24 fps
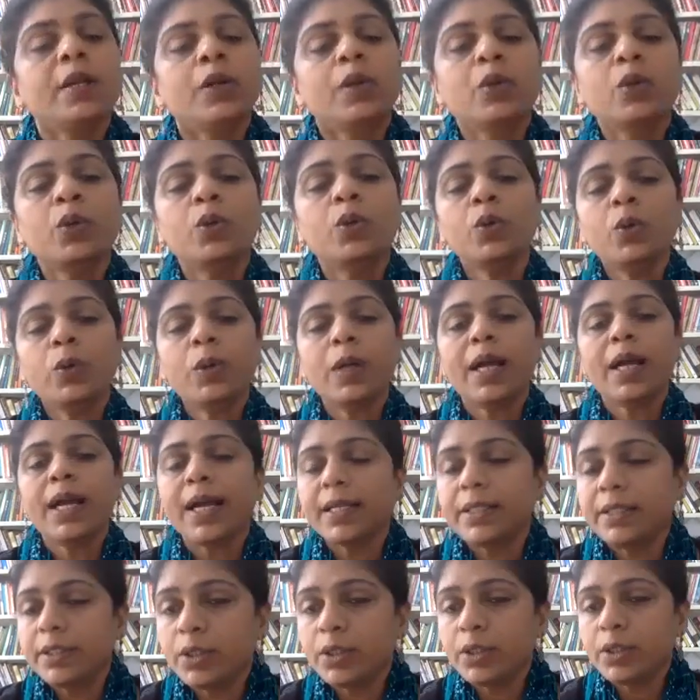who
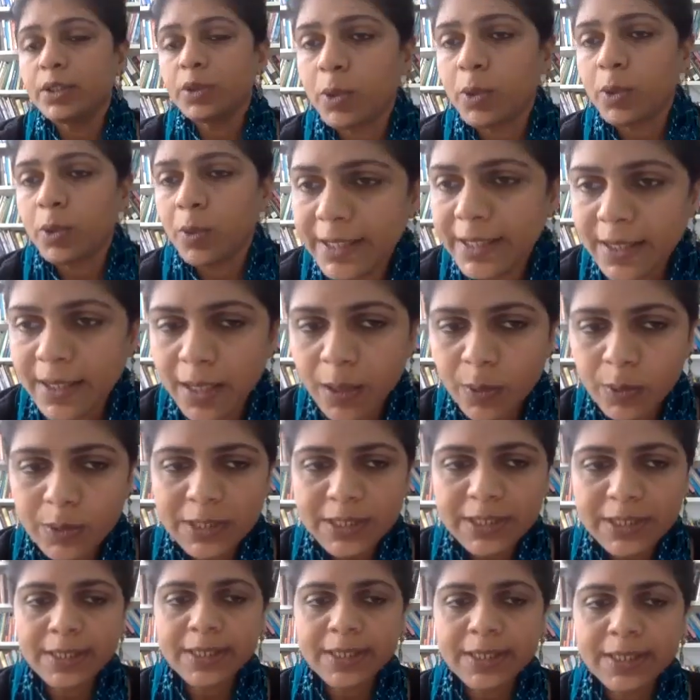had to provide
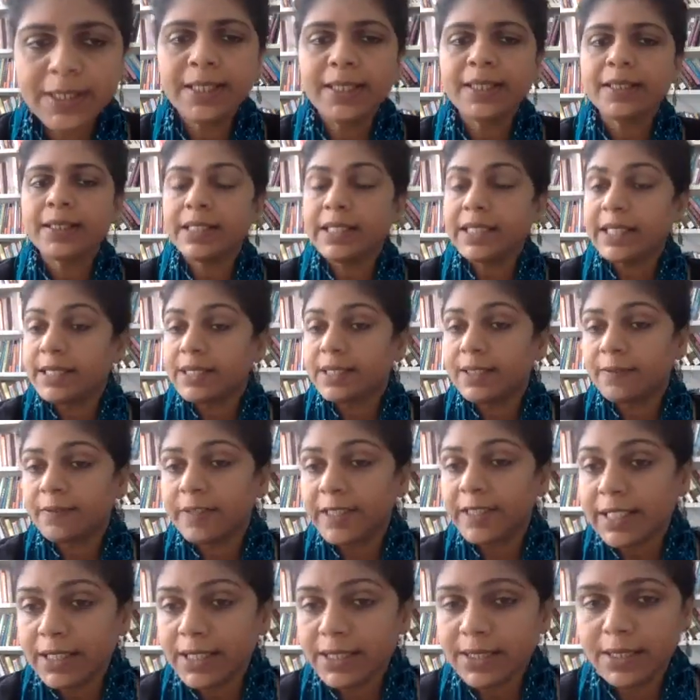counseling, create
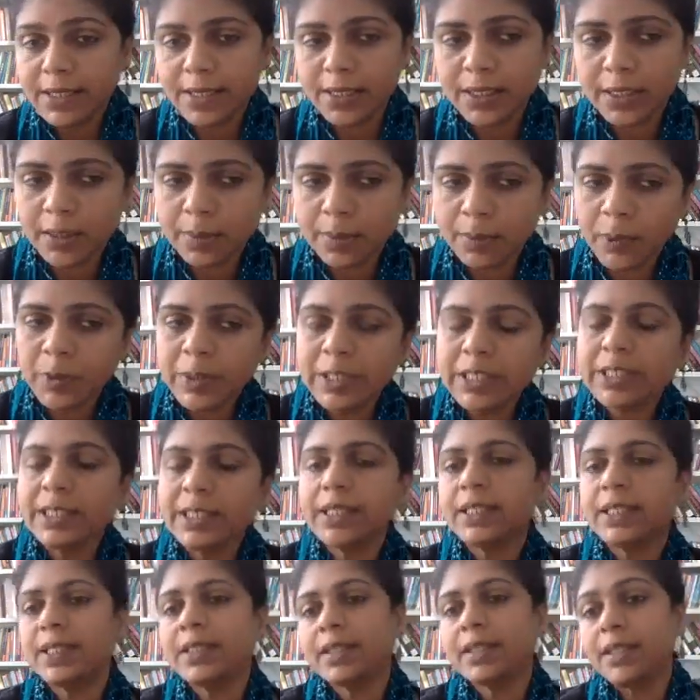awareness in the
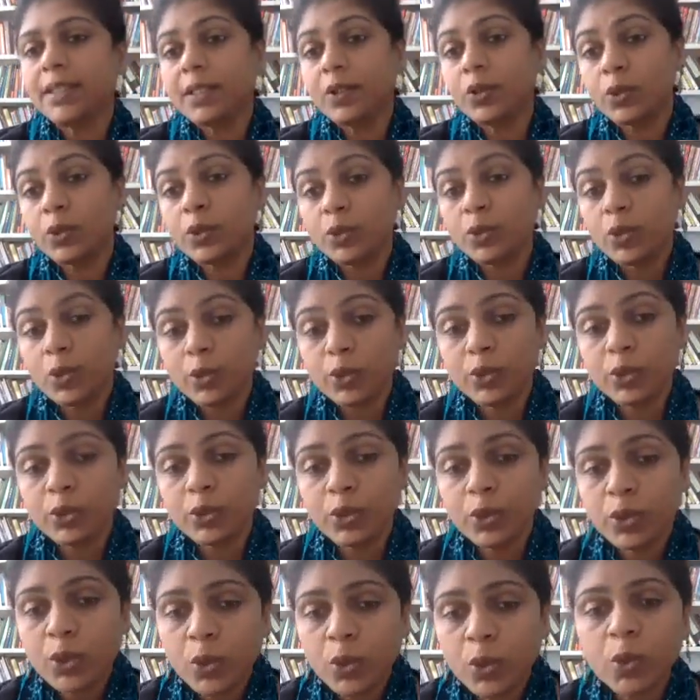community. They go door to
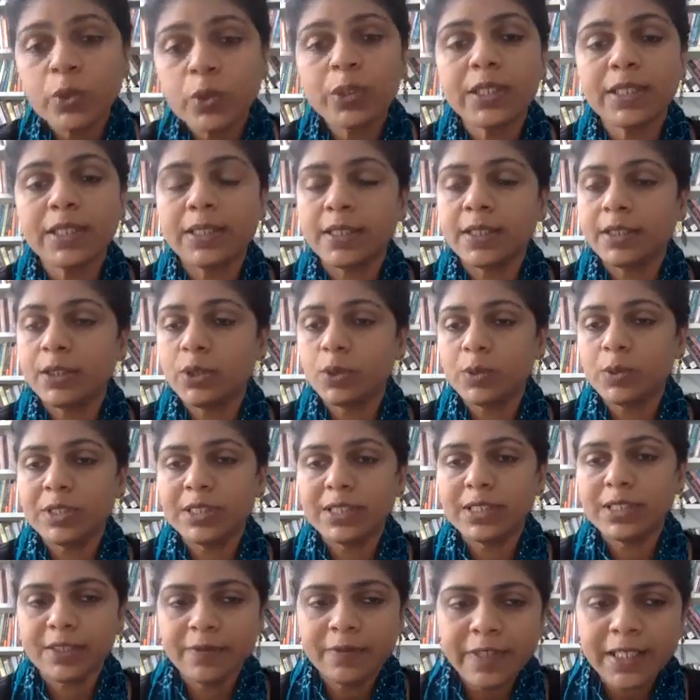door, do
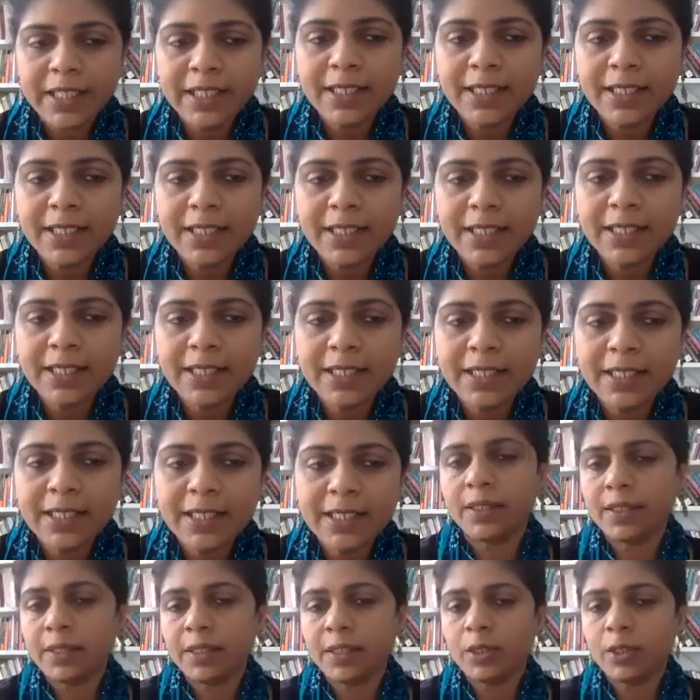surveys, and
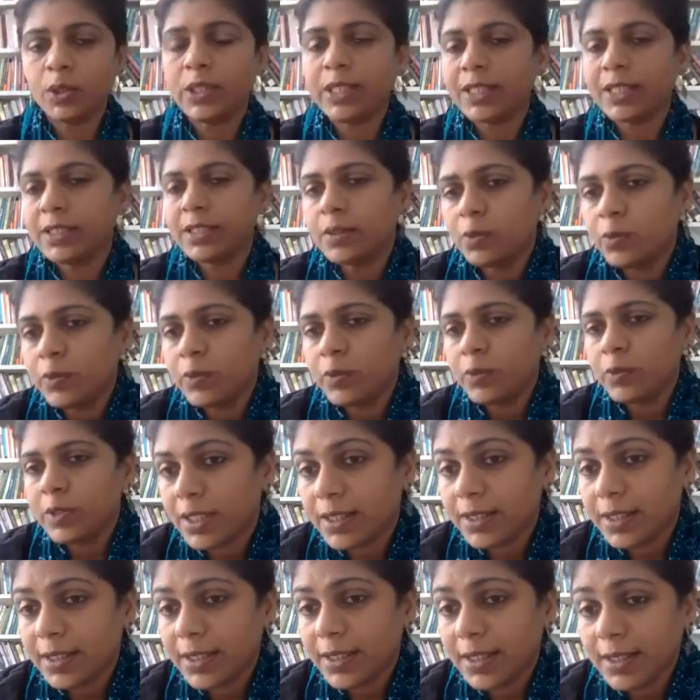look at which
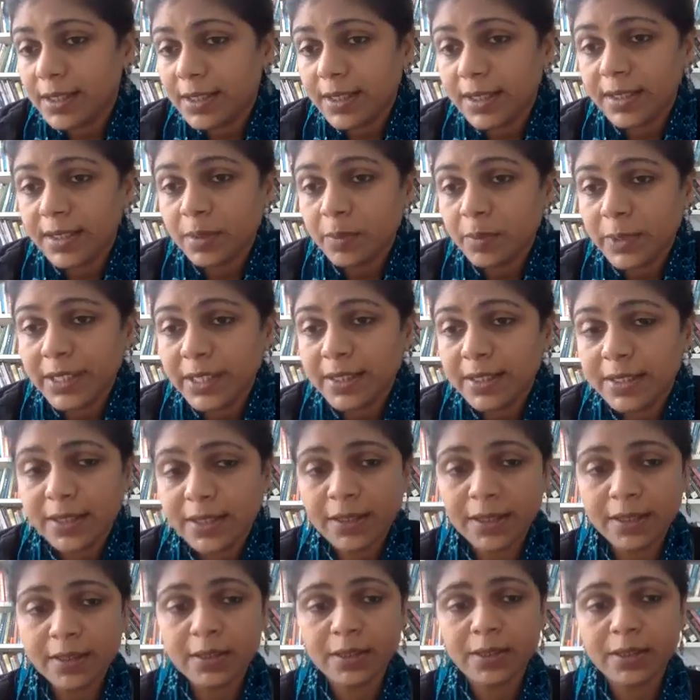are the containment
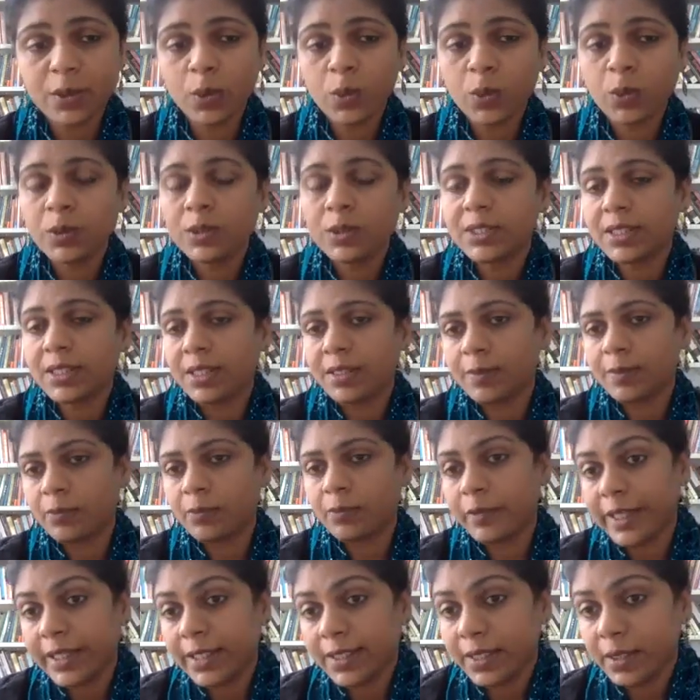zones and
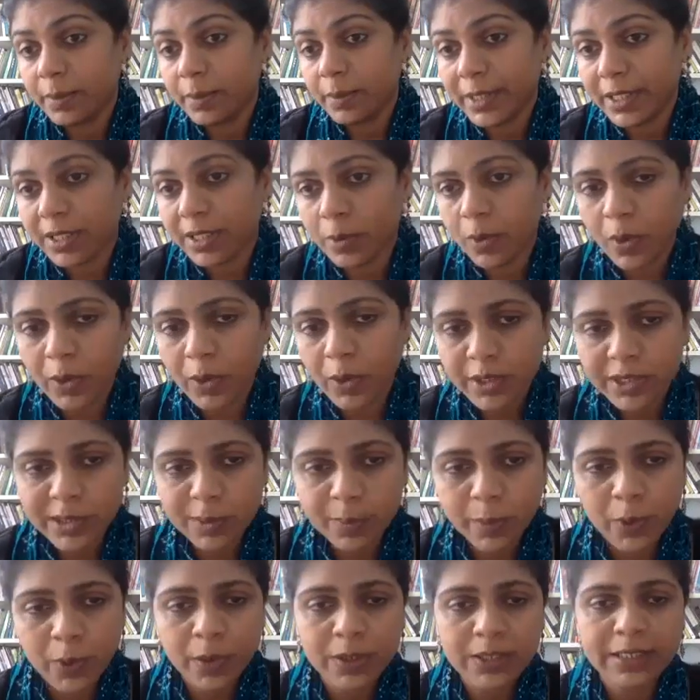when they become
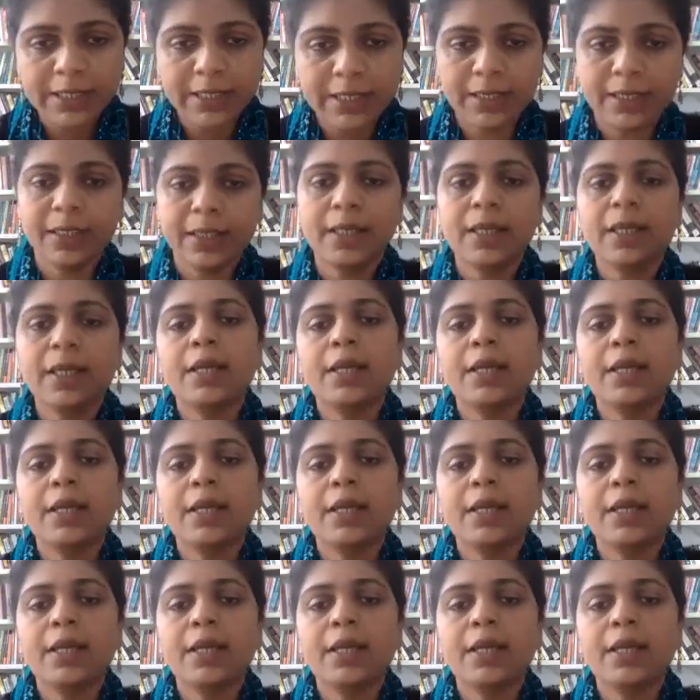hotspots. And